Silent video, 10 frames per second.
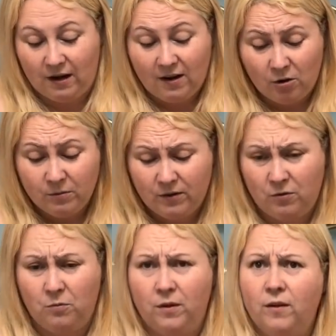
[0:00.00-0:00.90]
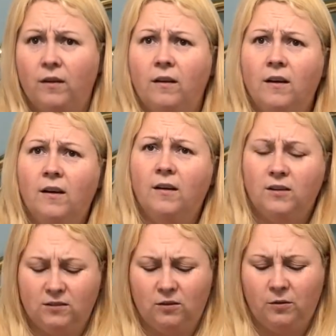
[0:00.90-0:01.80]
I hope they do work,
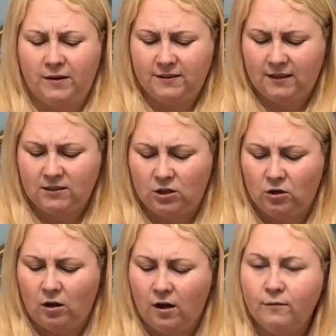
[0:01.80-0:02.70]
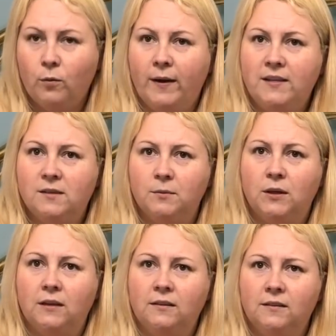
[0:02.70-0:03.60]
because otherwise that's a lot of a waste of money.